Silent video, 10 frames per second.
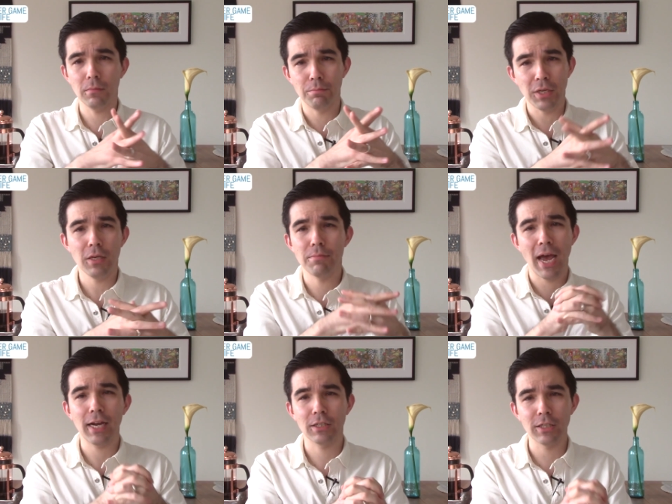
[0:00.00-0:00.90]
be
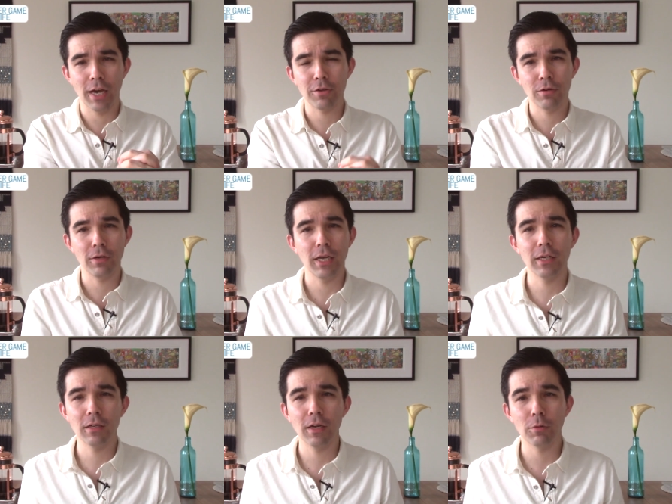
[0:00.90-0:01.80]
back together
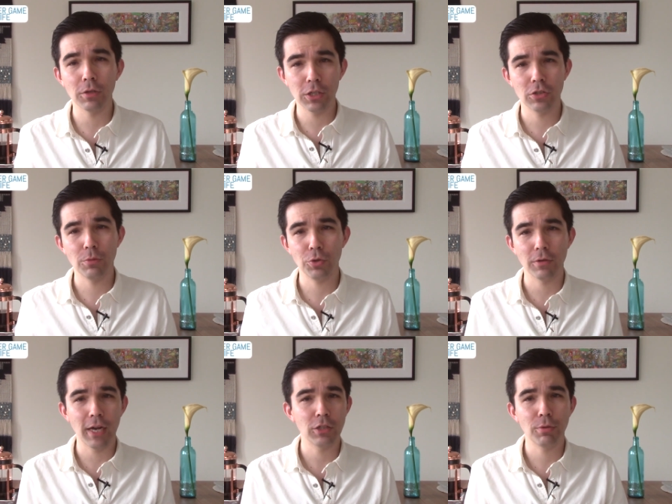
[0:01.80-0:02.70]
in a relationship with
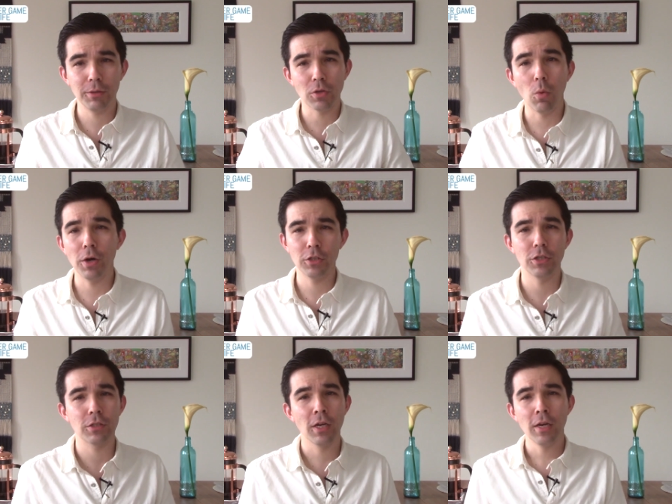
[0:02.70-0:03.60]
your ex, you probably don't want to
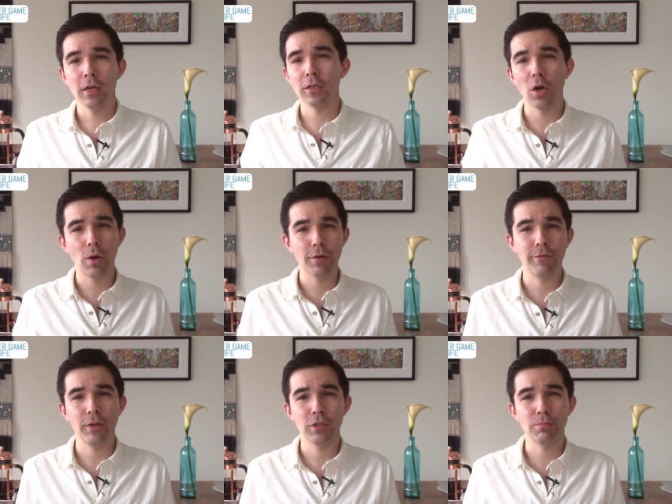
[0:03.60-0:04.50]
just go onto
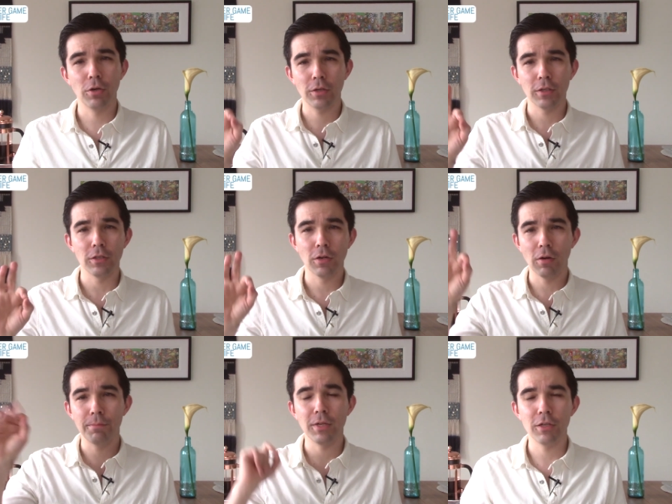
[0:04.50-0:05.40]
Facebook and you know
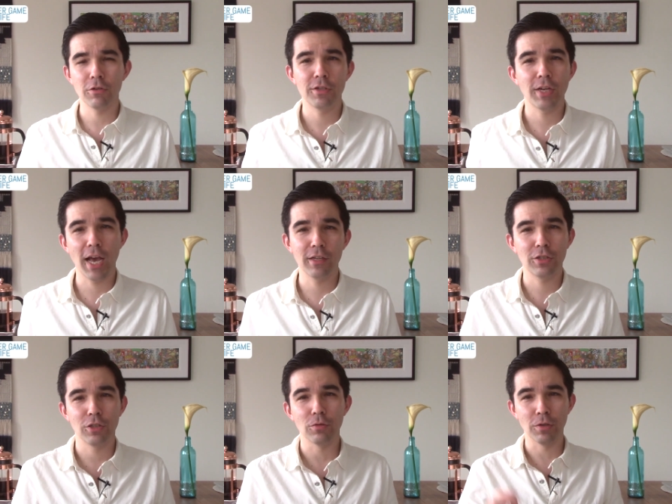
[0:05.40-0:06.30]
update your
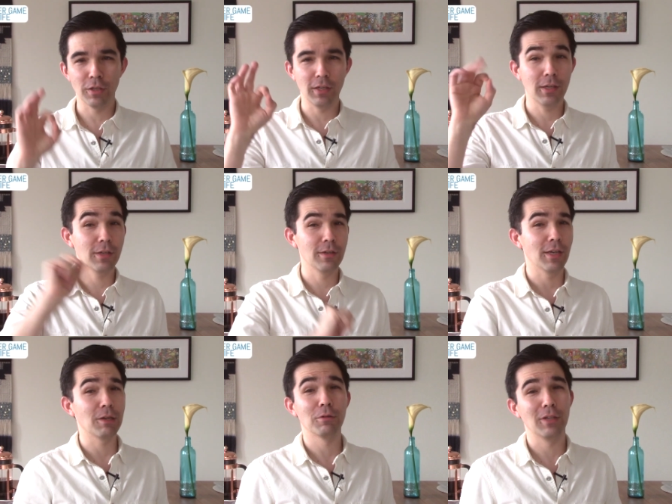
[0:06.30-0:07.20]
status to in
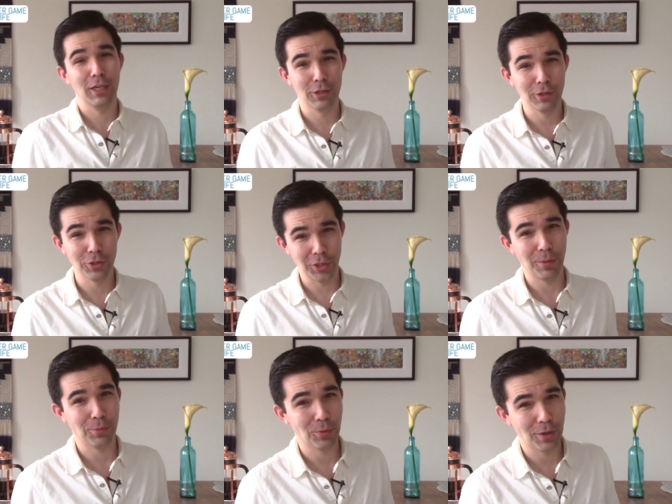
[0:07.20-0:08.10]
a
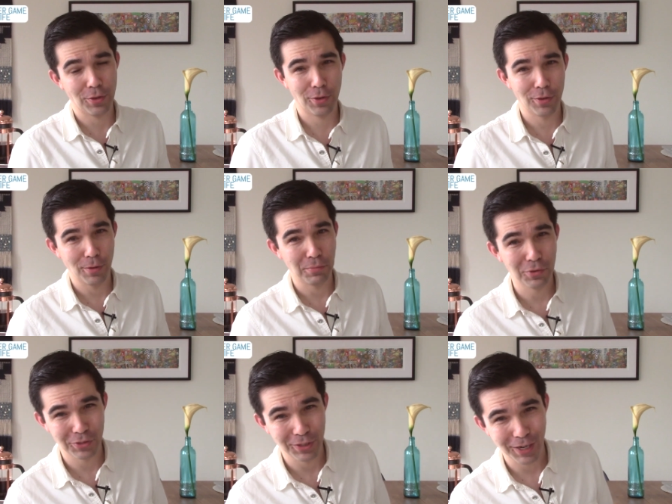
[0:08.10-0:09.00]
relationship with the
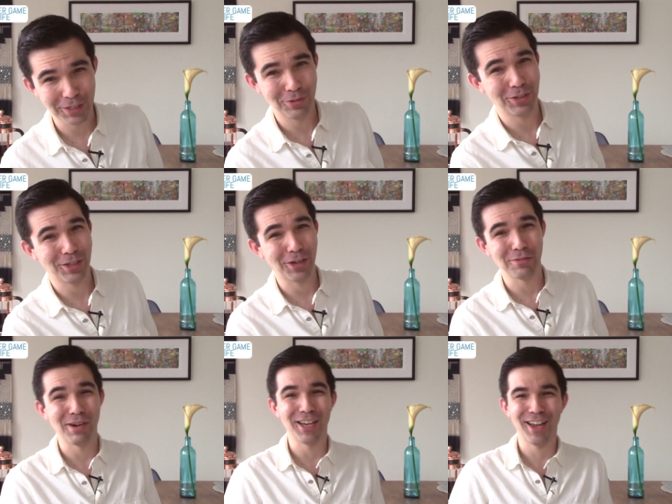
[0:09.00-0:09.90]
person I used to
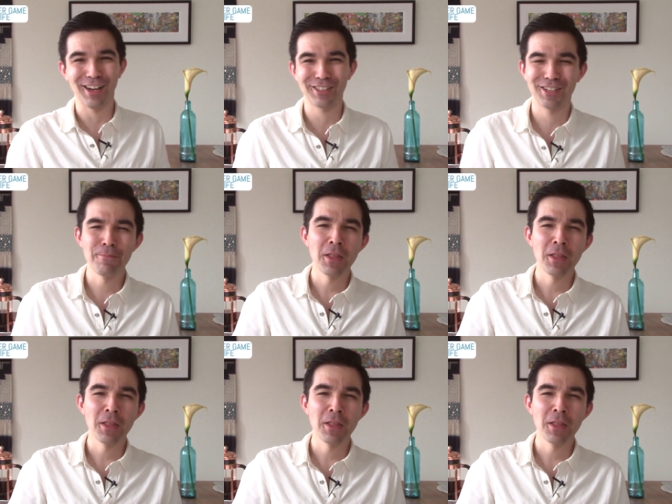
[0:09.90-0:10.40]
call my ex.